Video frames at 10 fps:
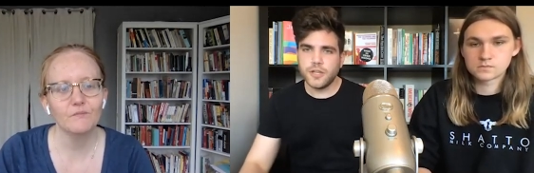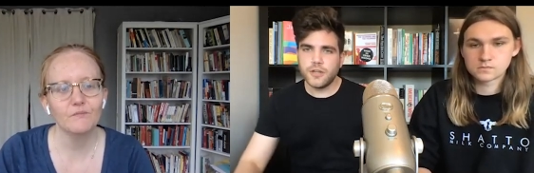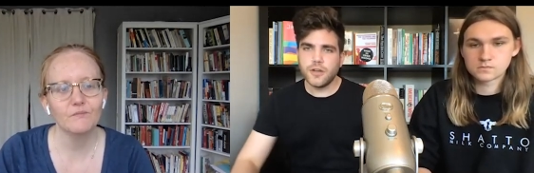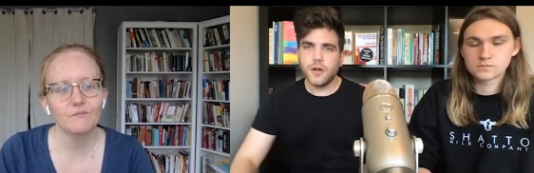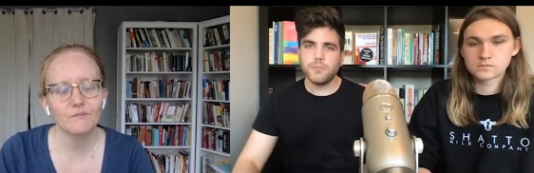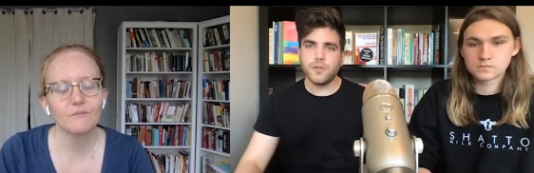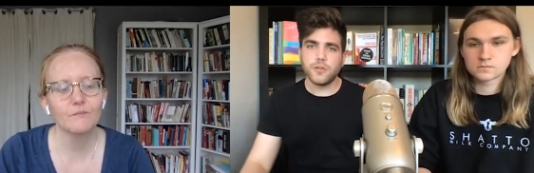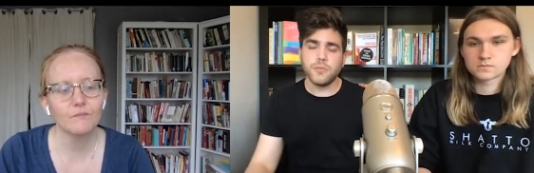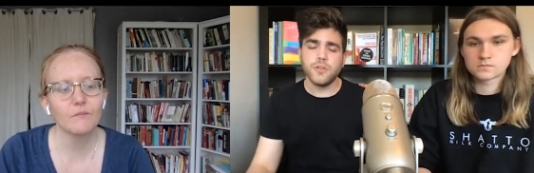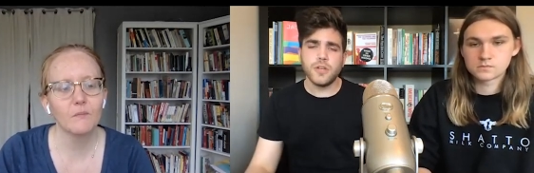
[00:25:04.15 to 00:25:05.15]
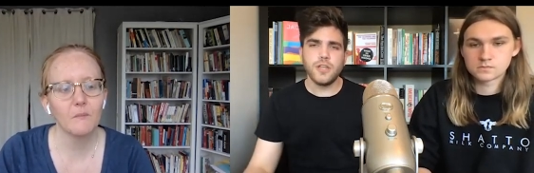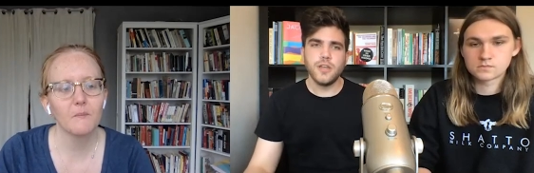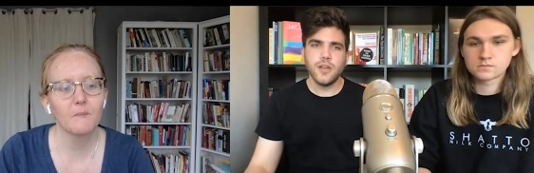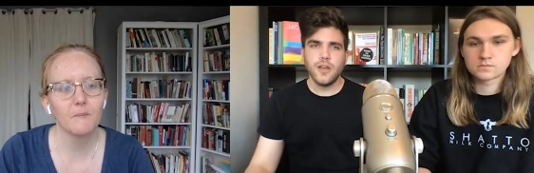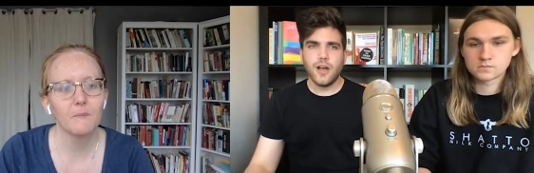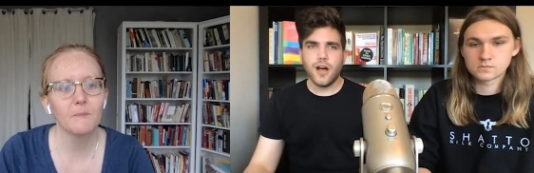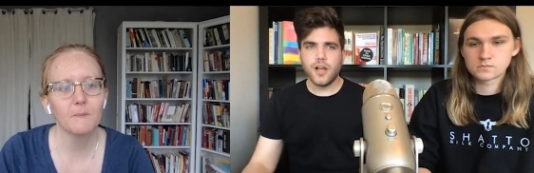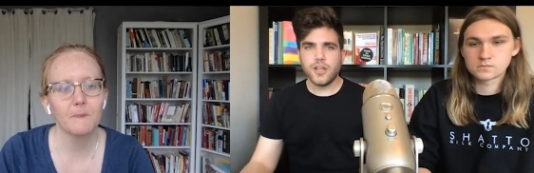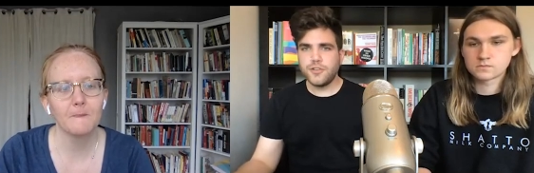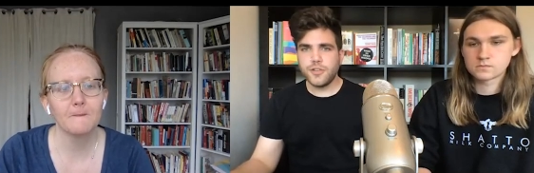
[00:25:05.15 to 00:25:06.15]
Speaker 1: in um, your community. Uh,
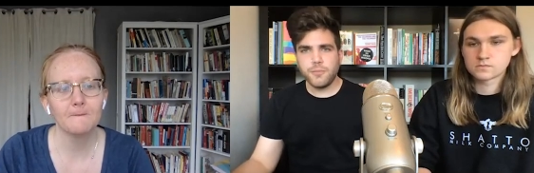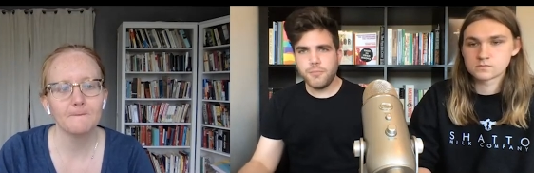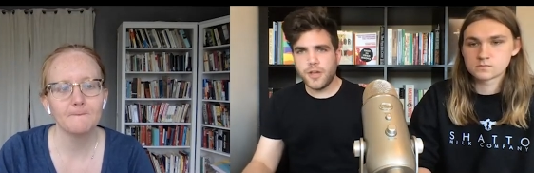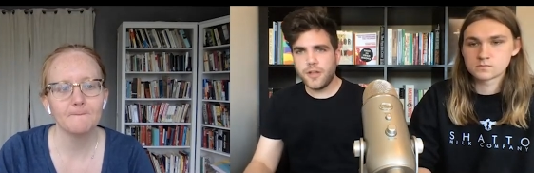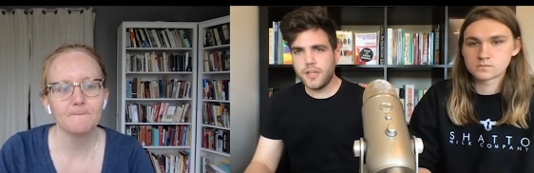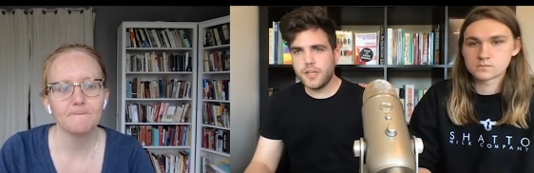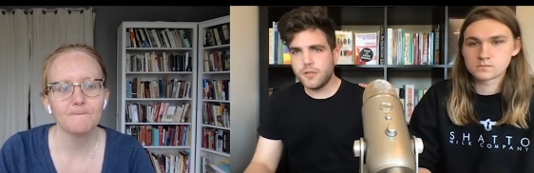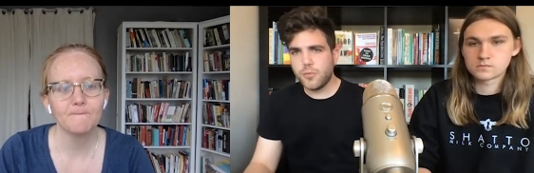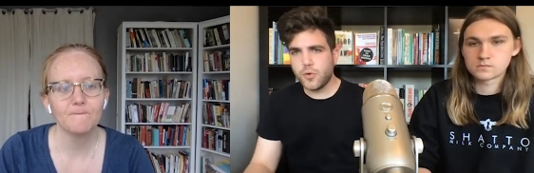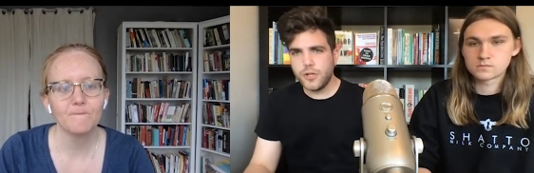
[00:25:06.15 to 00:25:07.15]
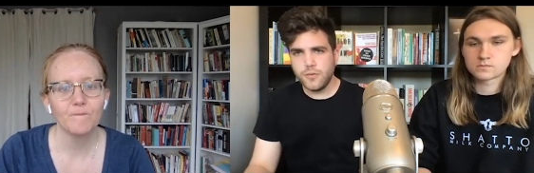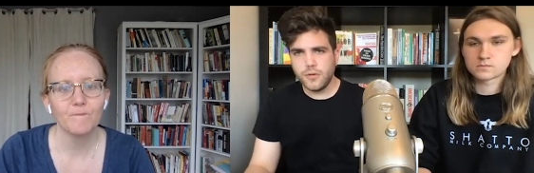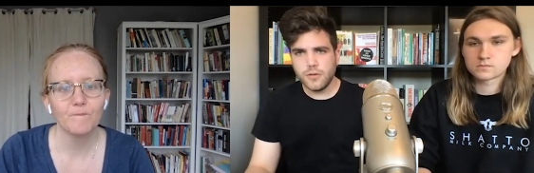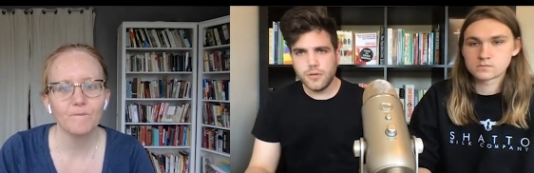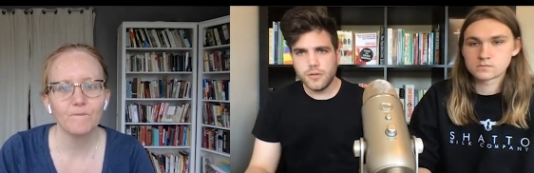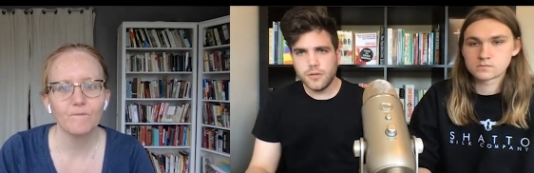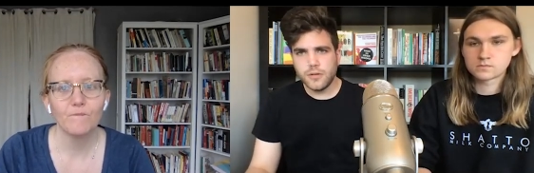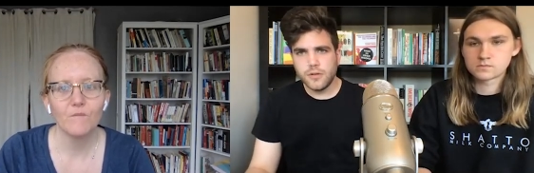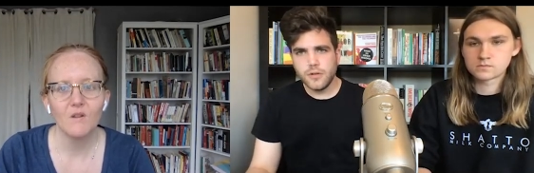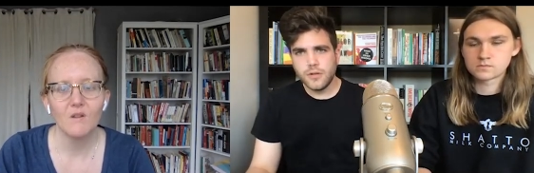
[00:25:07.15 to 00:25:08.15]
can you tell people how they can support you?
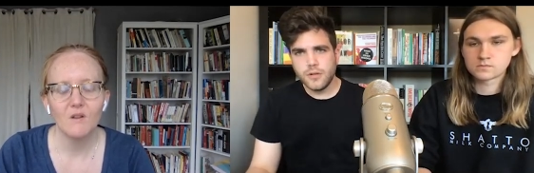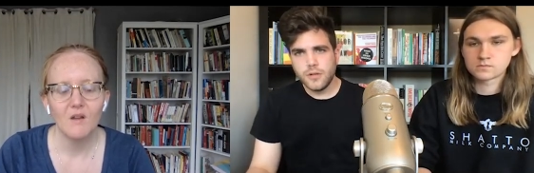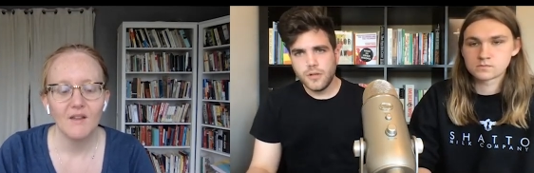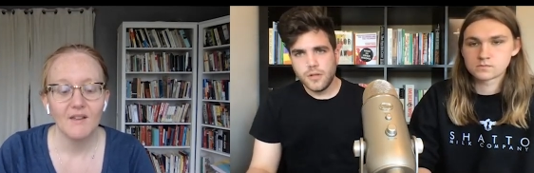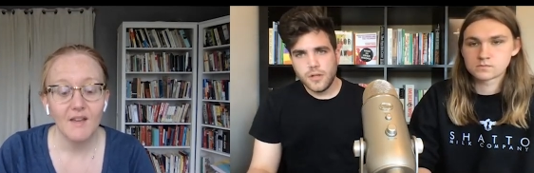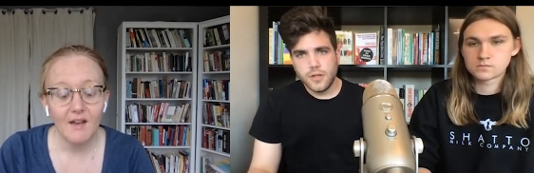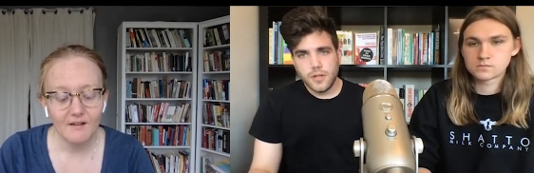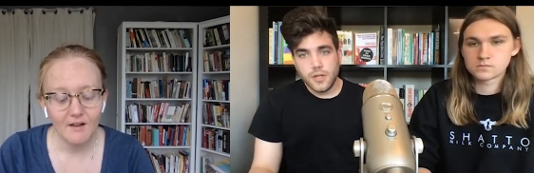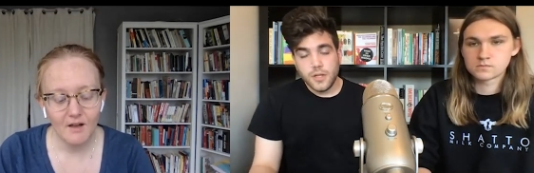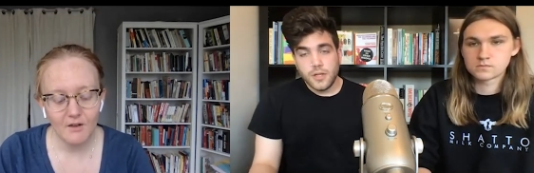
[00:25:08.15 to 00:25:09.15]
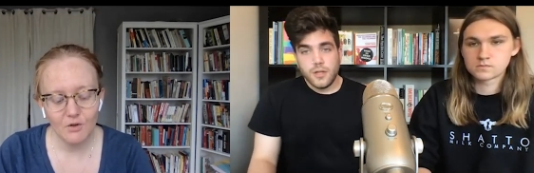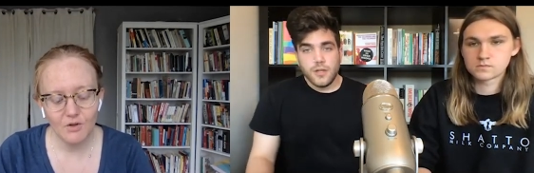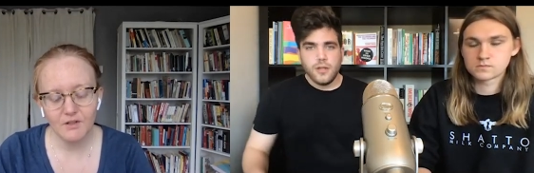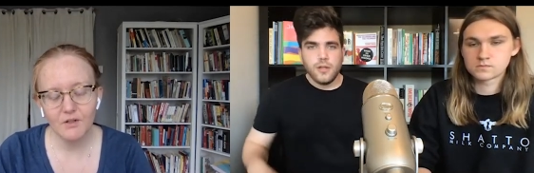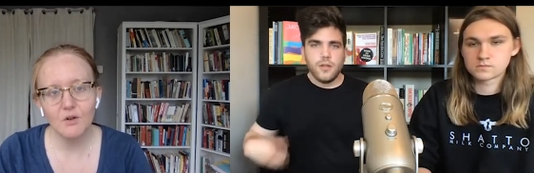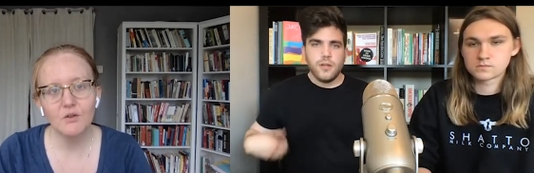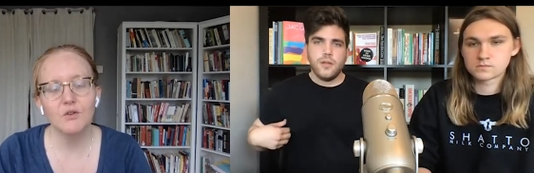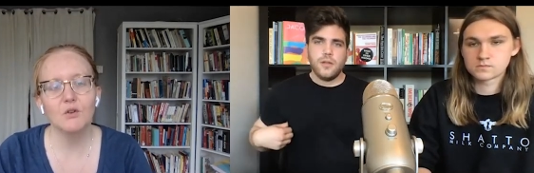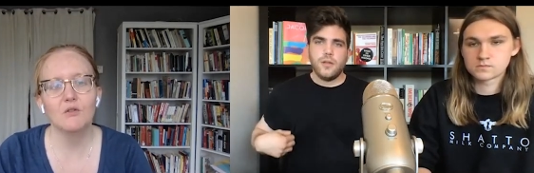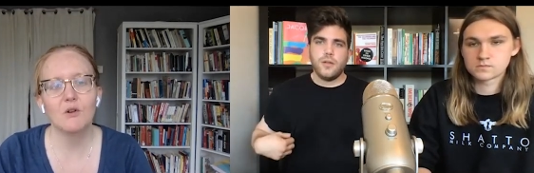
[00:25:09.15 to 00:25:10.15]
Speaker 2: Yeah, uh, you can go
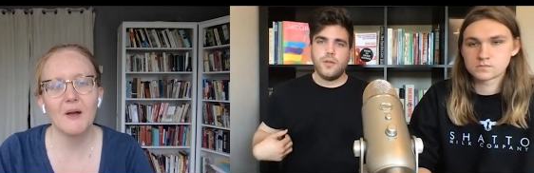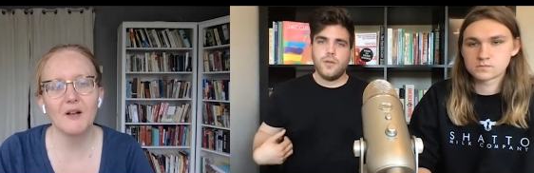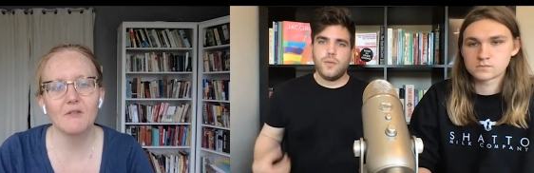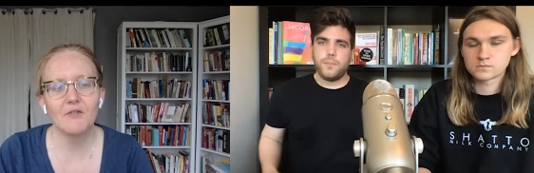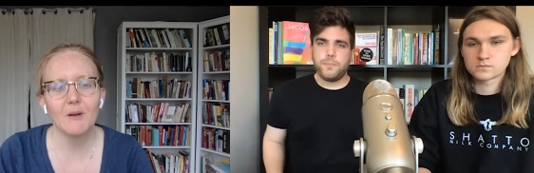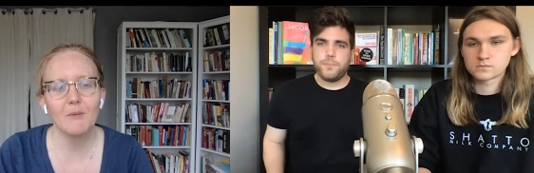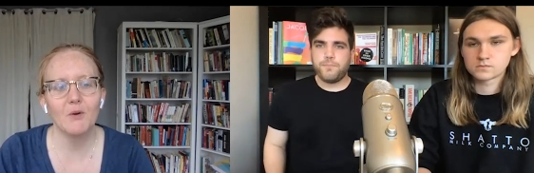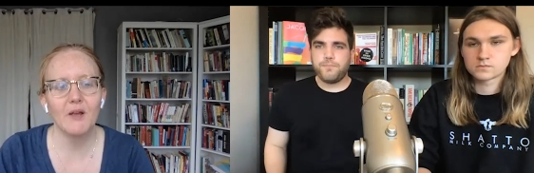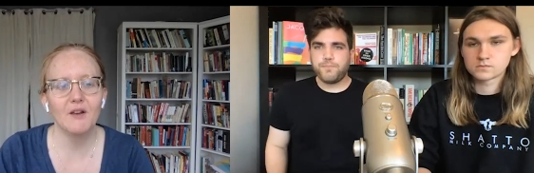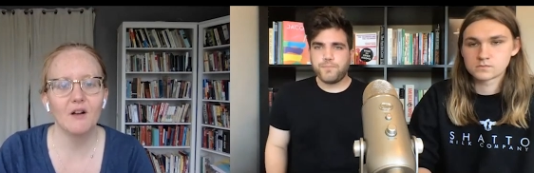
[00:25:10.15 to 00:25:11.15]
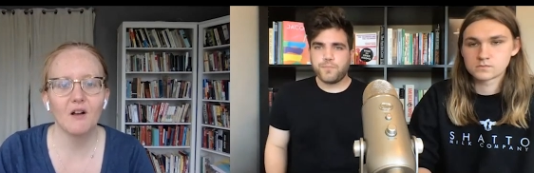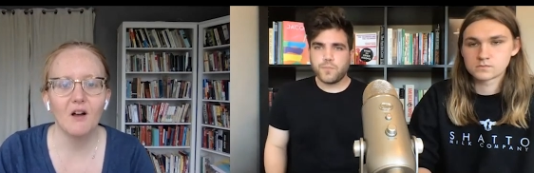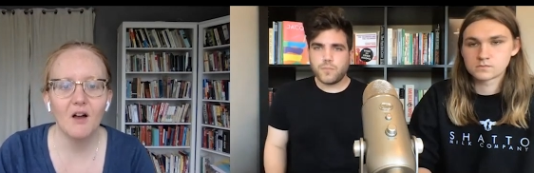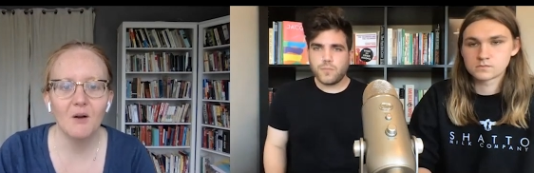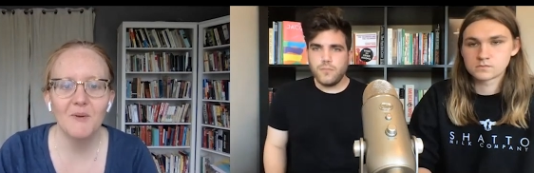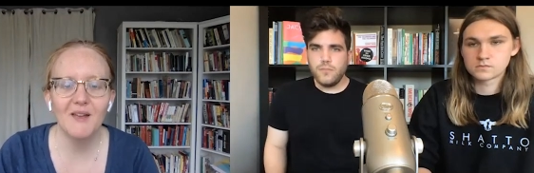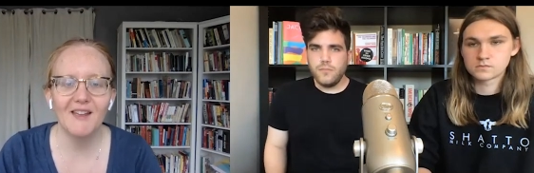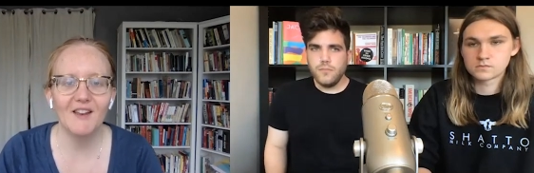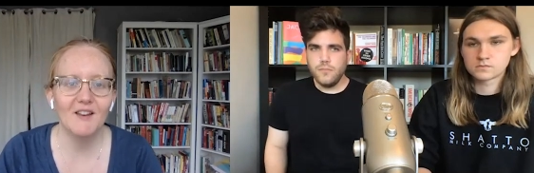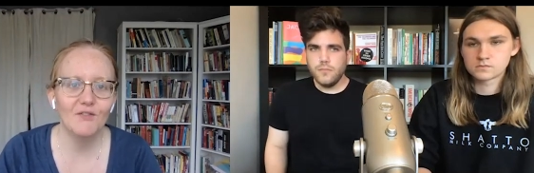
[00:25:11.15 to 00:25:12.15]
to rebeccaforwa.com,
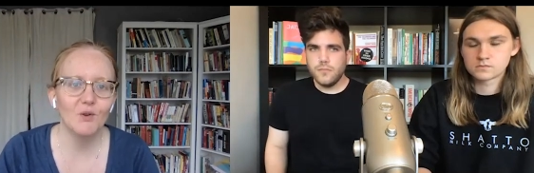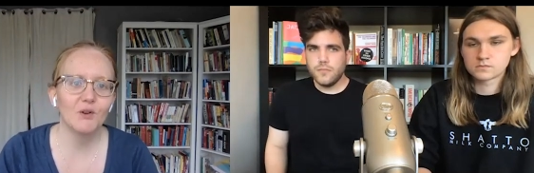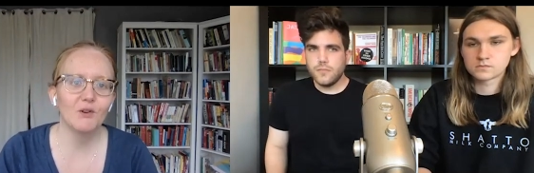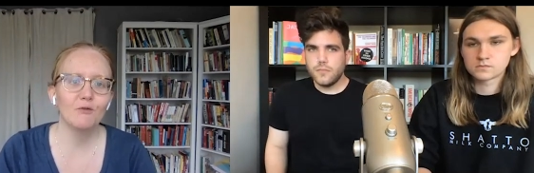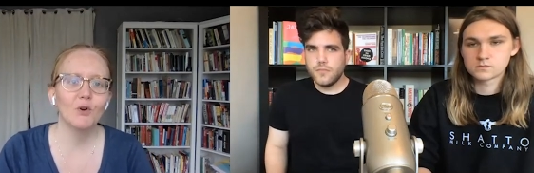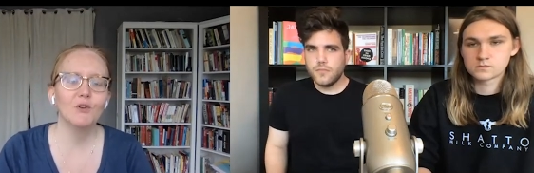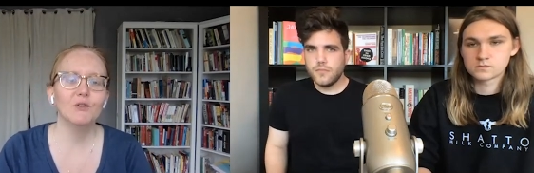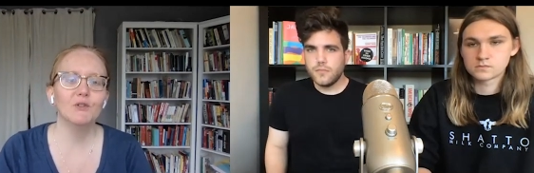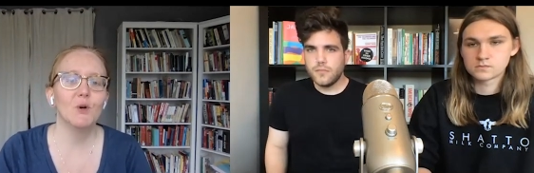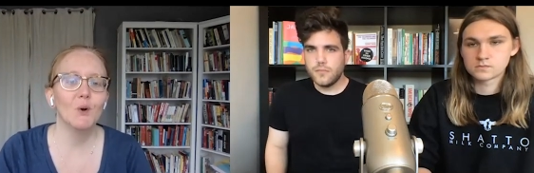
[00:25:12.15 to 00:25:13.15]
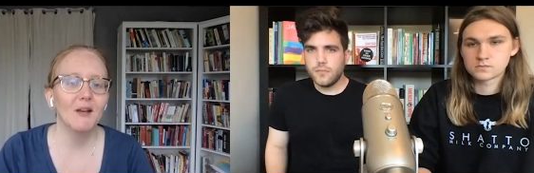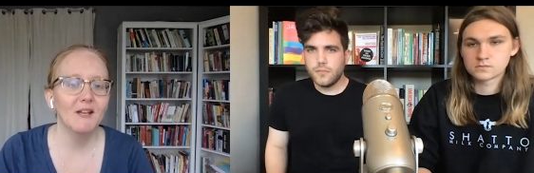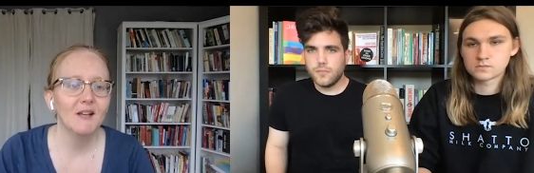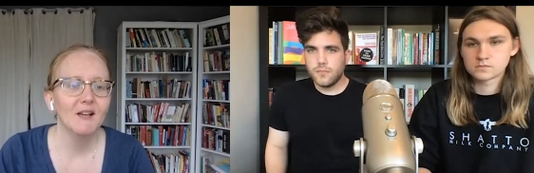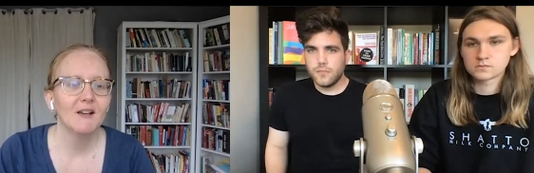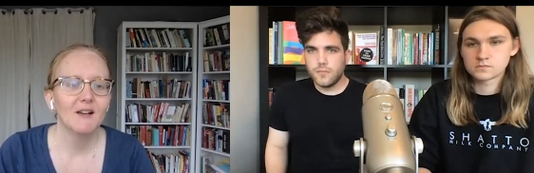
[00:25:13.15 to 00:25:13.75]
and if you can afford to donate,